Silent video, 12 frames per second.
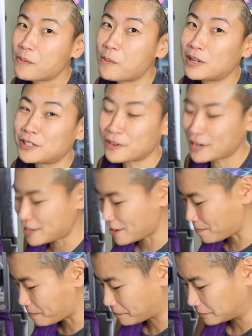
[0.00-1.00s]
one's already
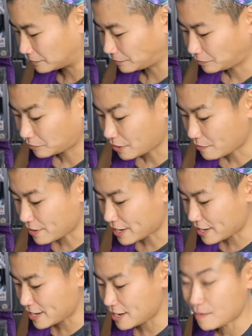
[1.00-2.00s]
done,
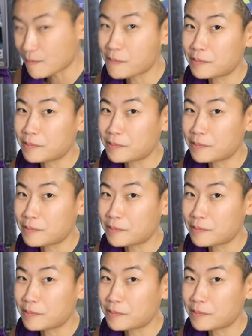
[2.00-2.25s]
ready to eat.